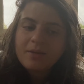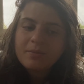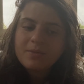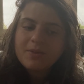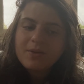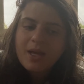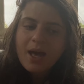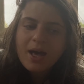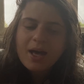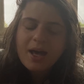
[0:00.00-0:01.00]
So
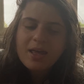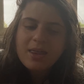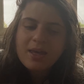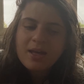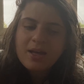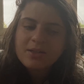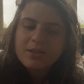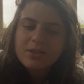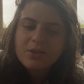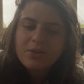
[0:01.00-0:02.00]
yeah, I think I'll
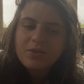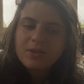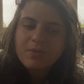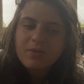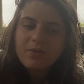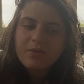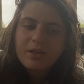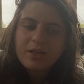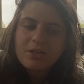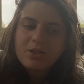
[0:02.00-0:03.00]
just show you some of the footage,